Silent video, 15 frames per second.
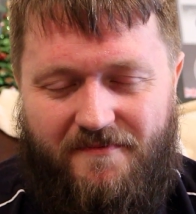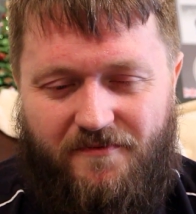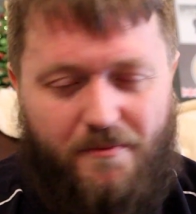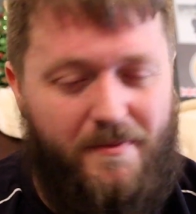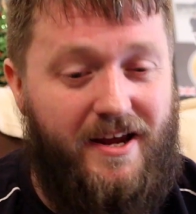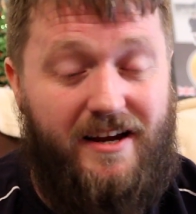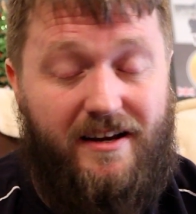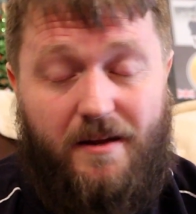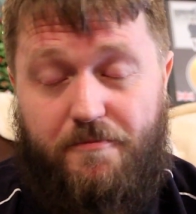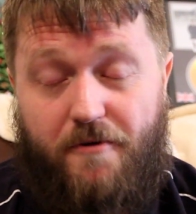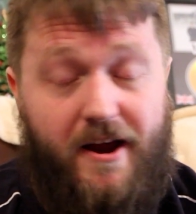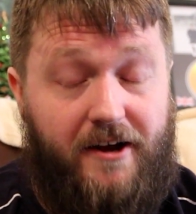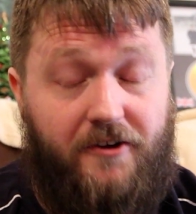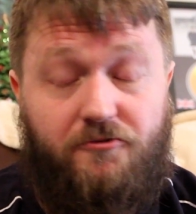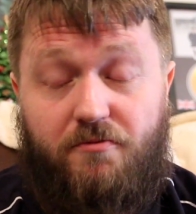For me, the
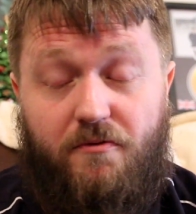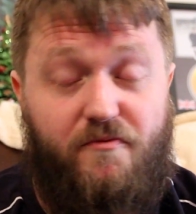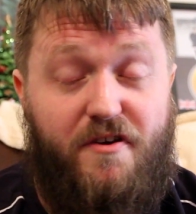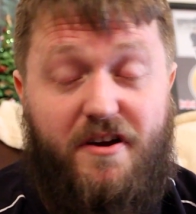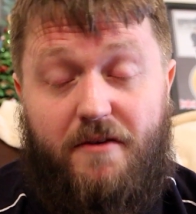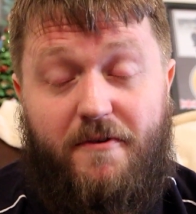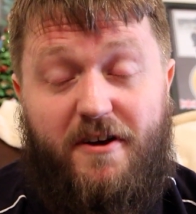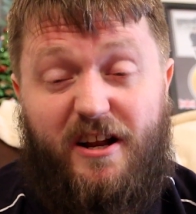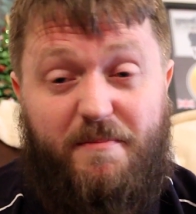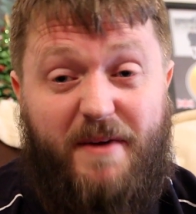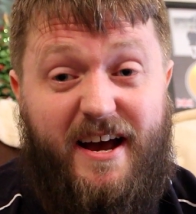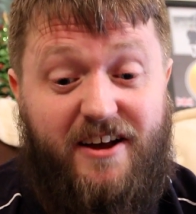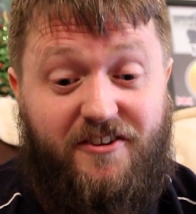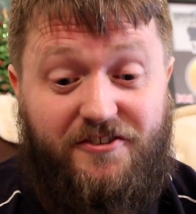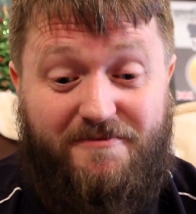brakes were really, really
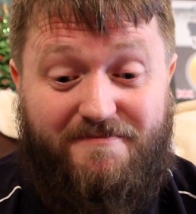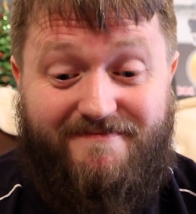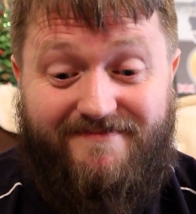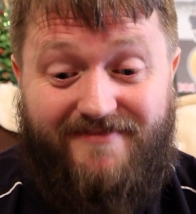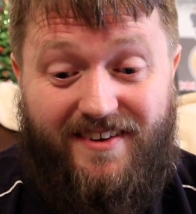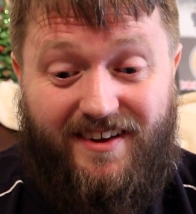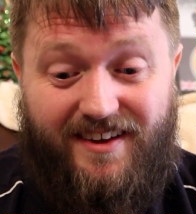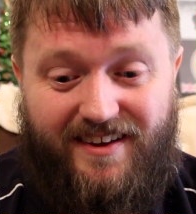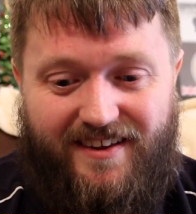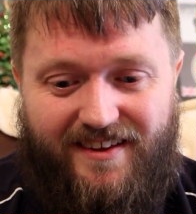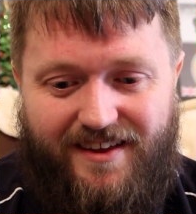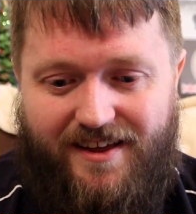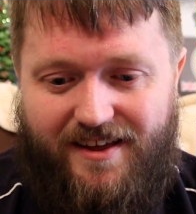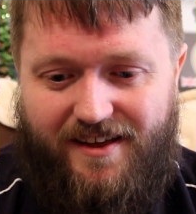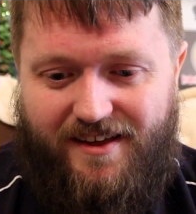bad.
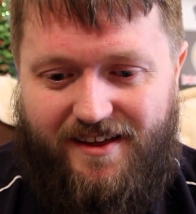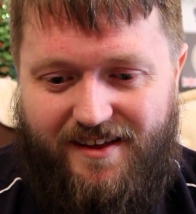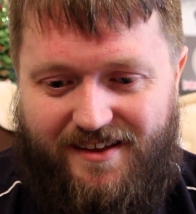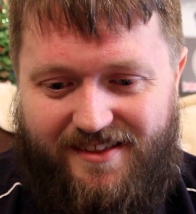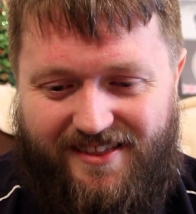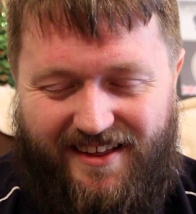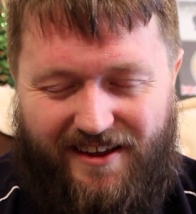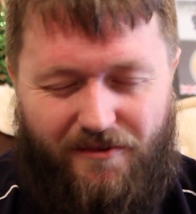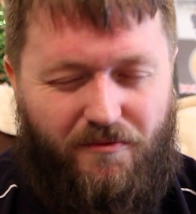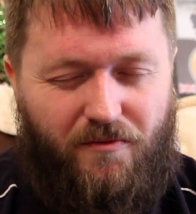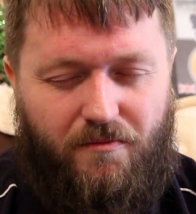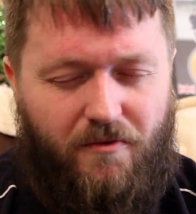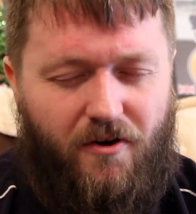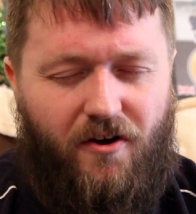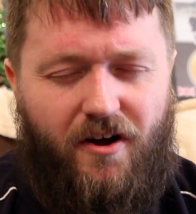They
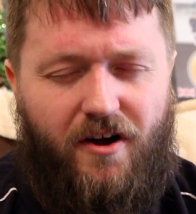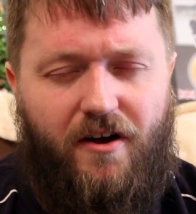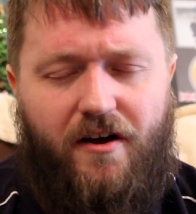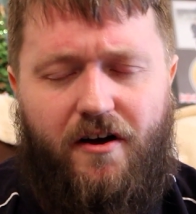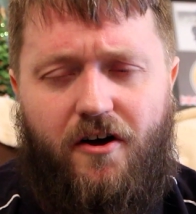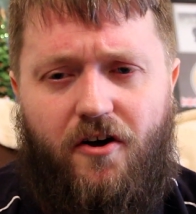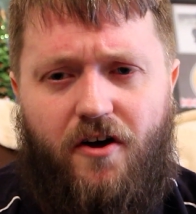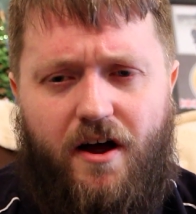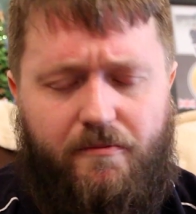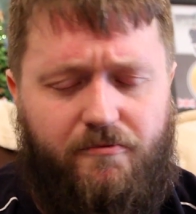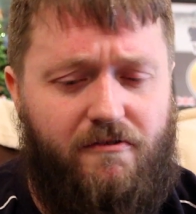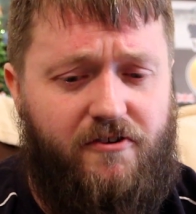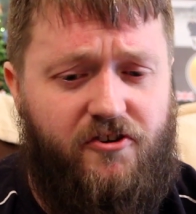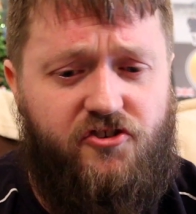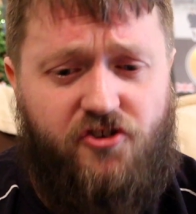were
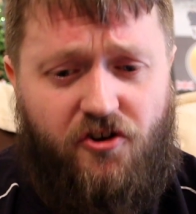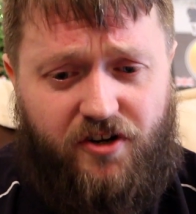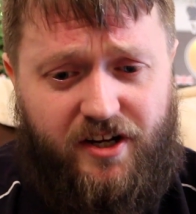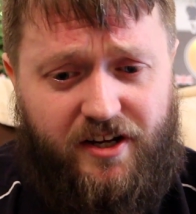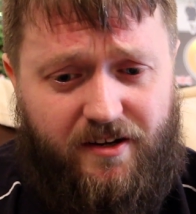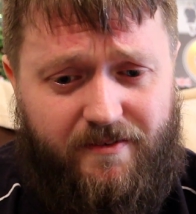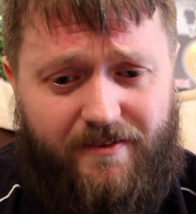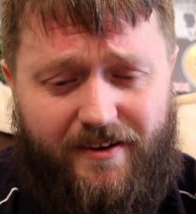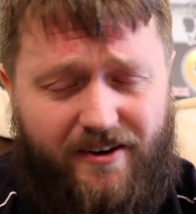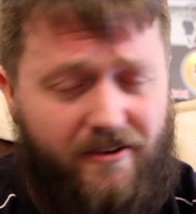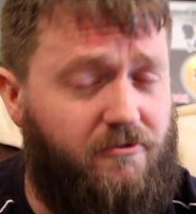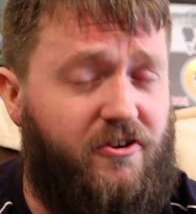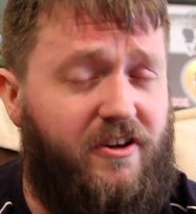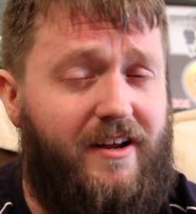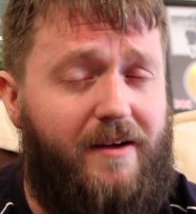absolutely shocking.
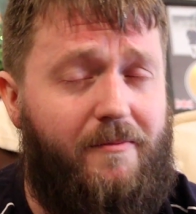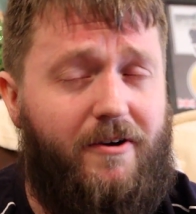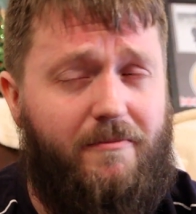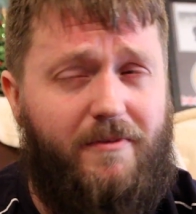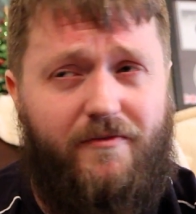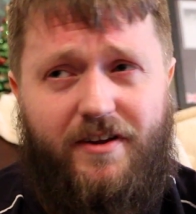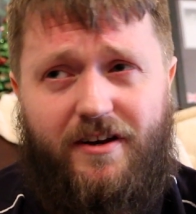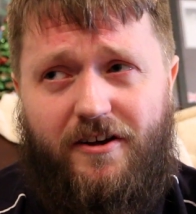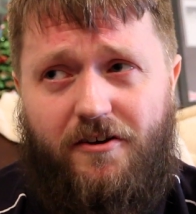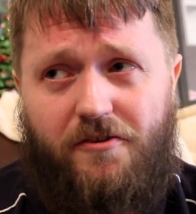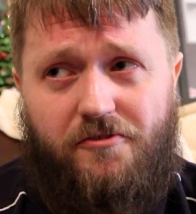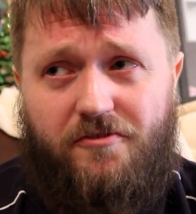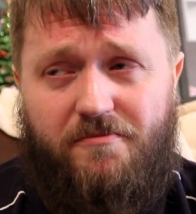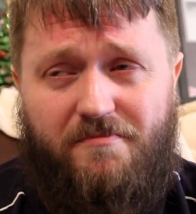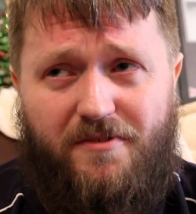You'll see that in one of my
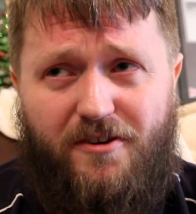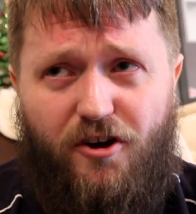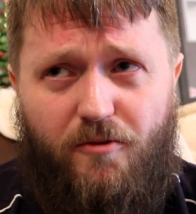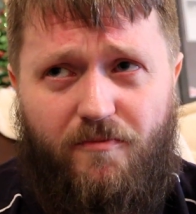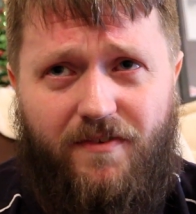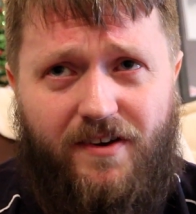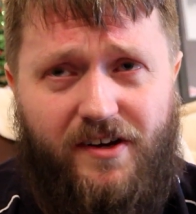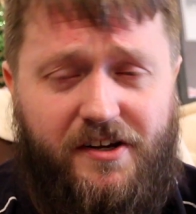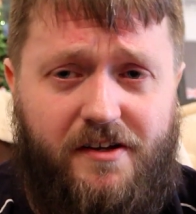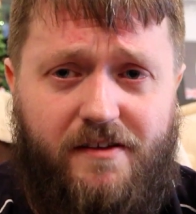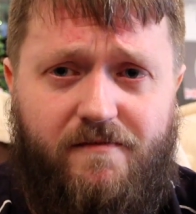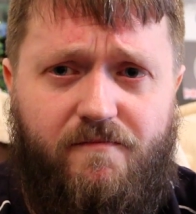videos, hopefully.